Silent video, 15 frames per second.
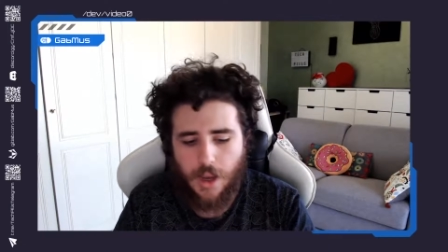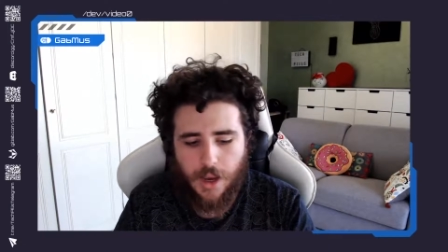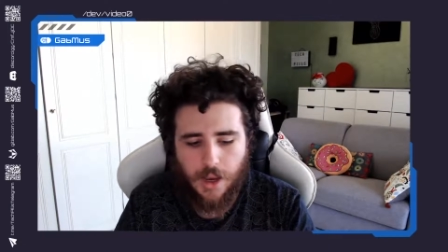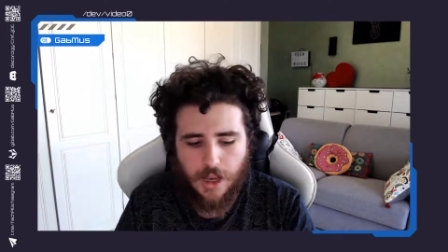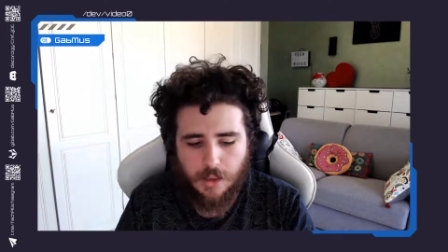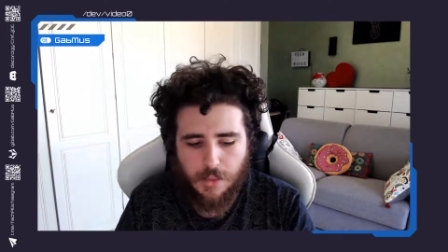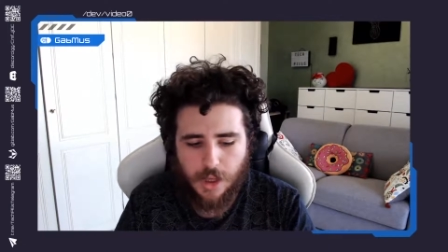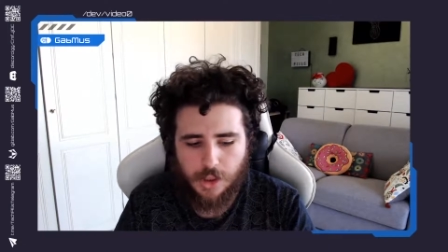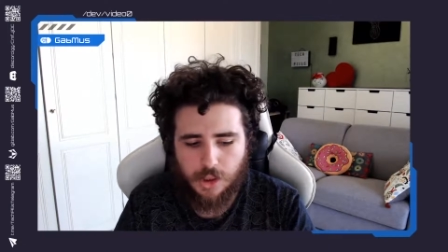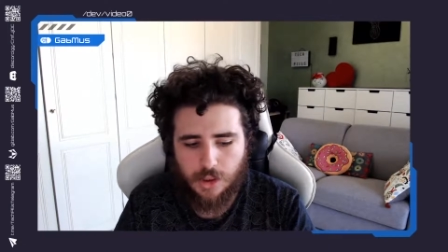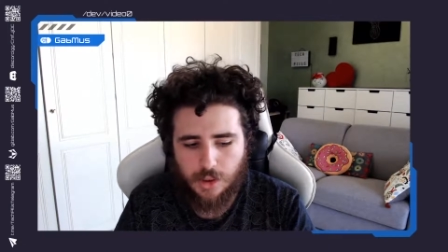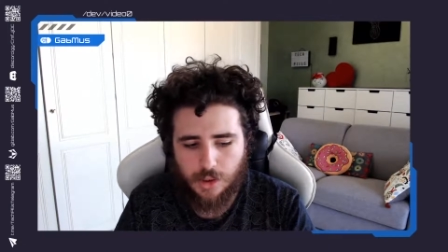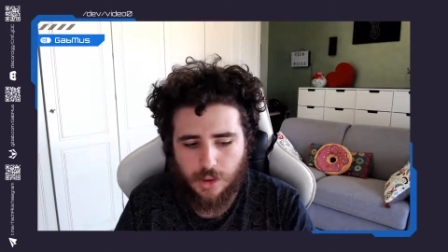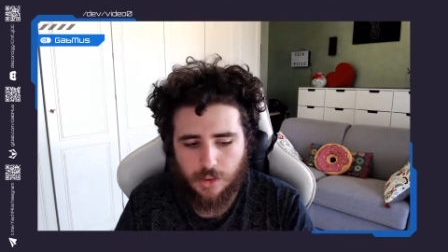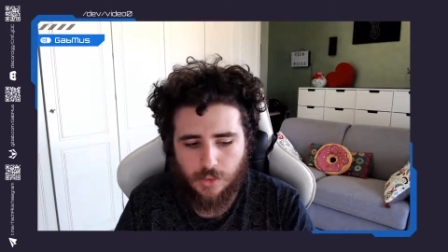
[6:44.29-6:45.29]
I imagine
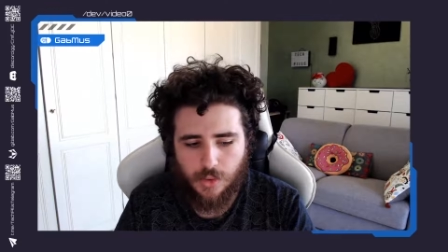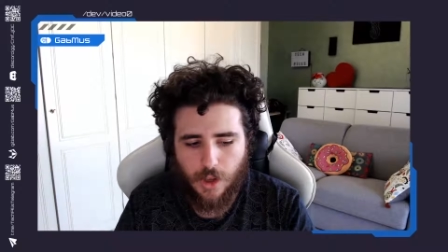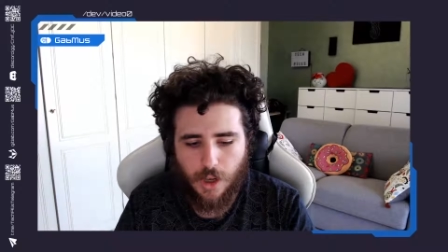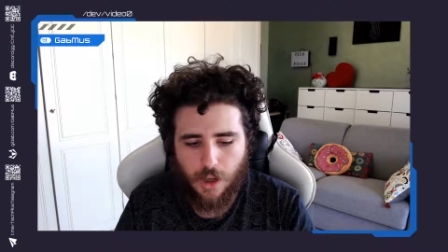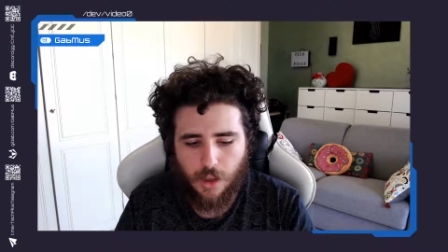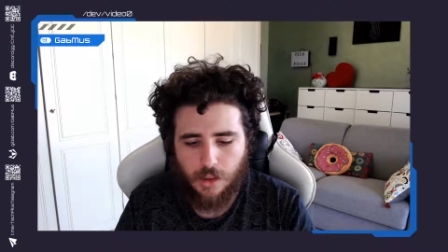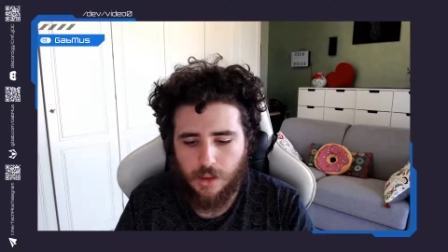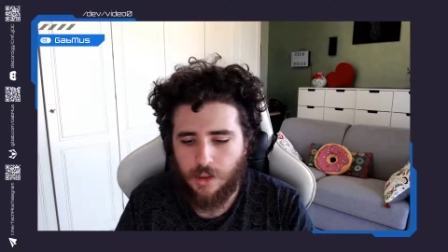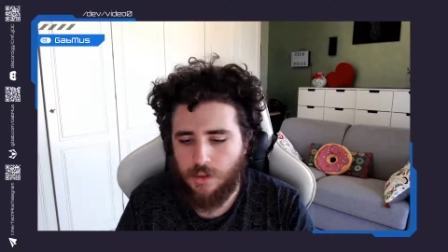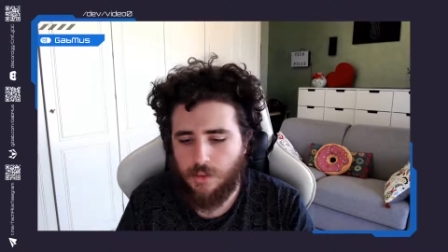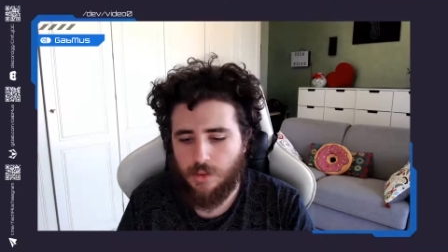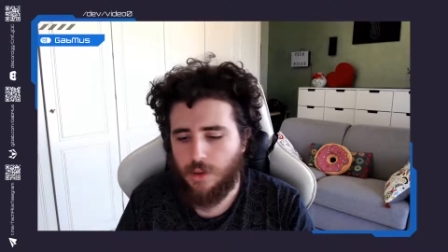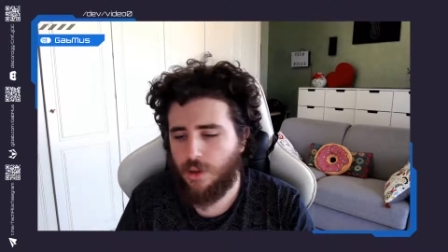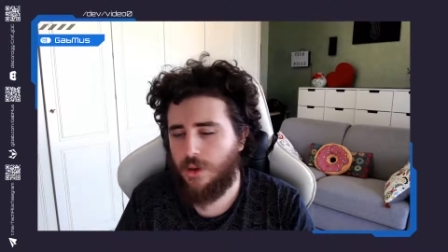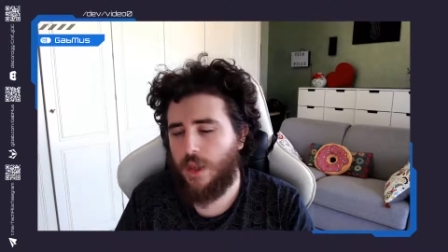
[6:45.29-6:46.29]
you
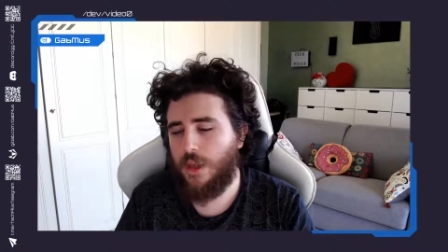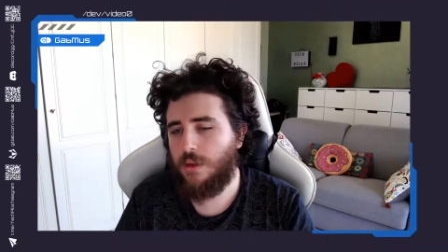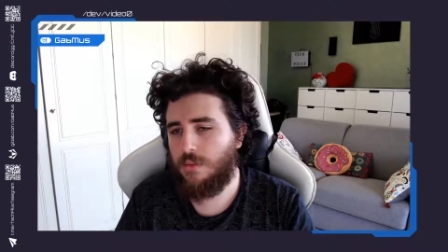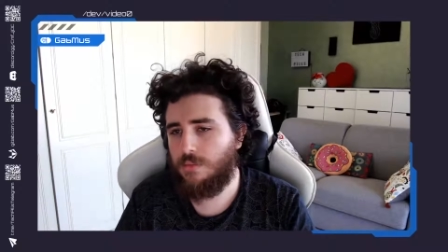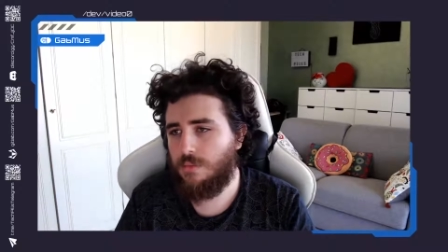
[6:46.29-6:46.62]
can like